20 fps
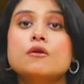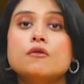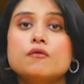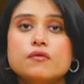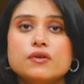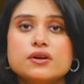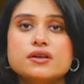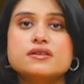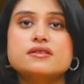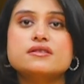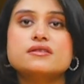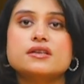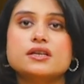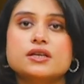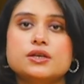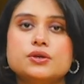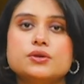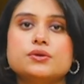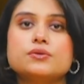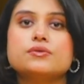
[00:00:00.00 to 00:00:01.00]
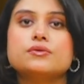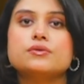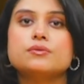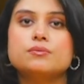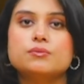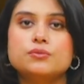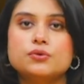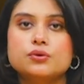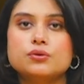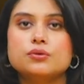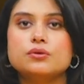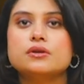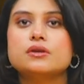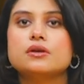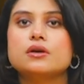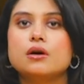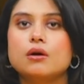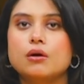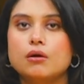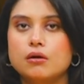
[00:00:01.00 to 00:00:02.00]
fits into the mold
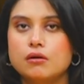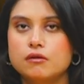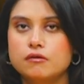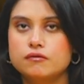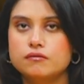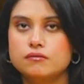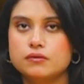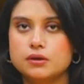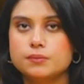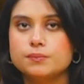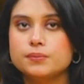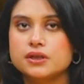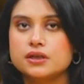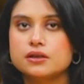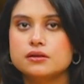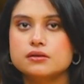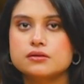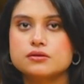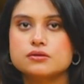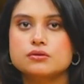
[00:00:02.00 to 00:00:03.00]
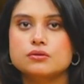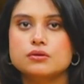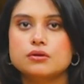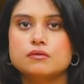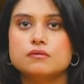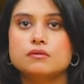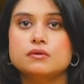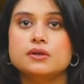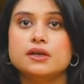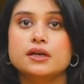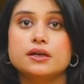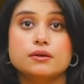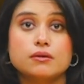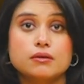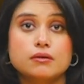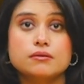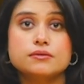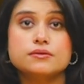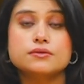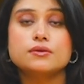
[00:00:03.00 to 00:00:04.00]
of a picaresque novel and
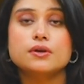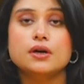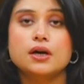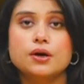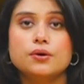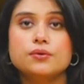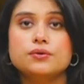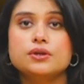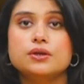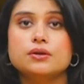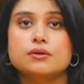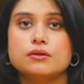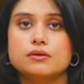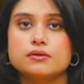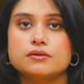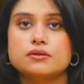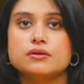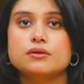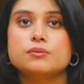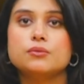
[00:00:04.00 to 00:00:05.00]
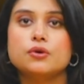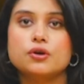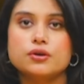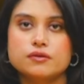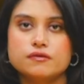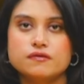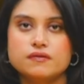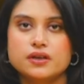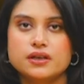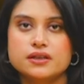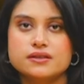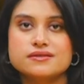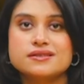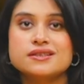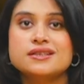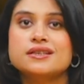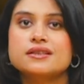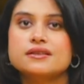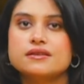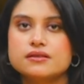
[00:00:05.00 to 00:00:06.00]
also how the author modifies
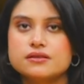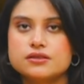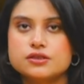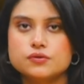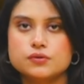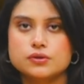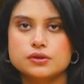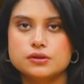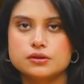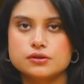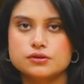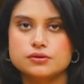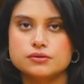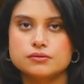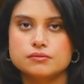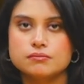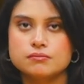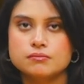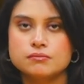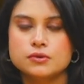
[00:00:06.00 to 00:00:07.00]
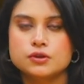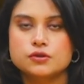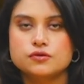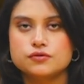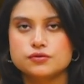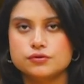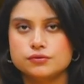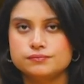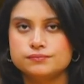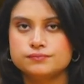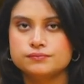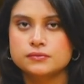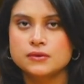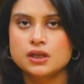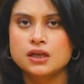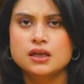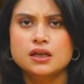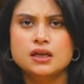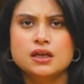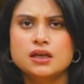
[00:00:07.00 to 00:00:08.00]
this tradition. So,
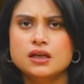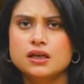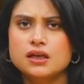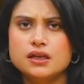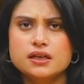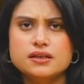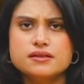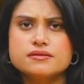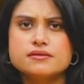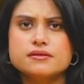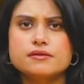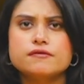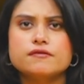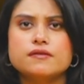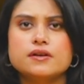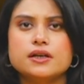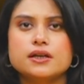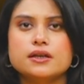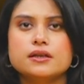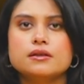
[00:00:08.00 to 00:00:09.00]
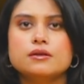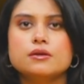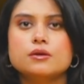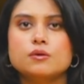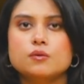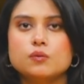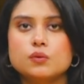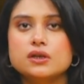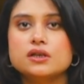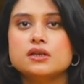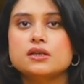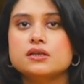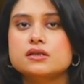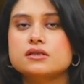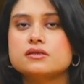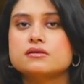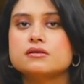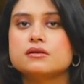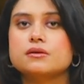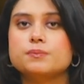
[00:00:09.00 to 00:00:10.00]
let's define what
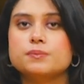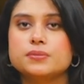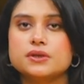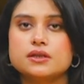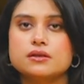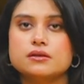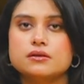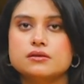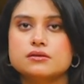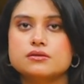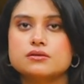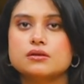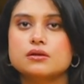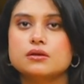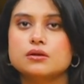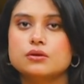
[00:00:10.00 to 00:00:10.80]
is a picaresque